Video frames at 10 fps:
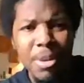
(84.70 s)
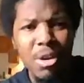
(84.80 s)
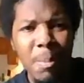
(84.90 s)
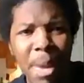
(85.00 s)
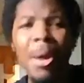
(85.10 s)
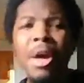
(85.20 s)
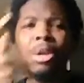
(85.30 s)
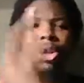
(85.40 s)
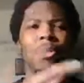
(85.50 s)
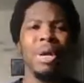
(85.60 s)
on the map?
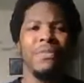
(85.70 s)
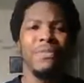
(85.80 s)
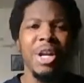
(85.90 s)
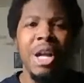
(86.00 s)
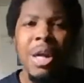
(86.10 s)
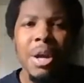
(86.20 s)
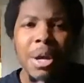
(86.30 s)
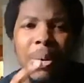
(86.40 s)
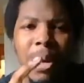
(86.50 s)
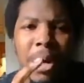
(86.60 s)
No, my friend.
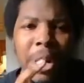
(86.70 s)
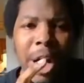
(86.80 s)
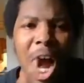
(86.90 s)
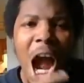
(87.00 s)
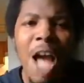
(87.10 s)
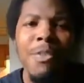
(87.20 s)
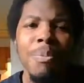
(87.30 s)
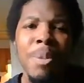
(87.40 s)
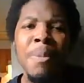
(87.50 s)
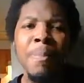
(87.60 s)
I
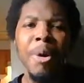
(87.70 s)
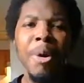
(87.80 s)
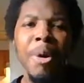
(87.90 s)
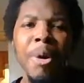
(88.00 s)
remember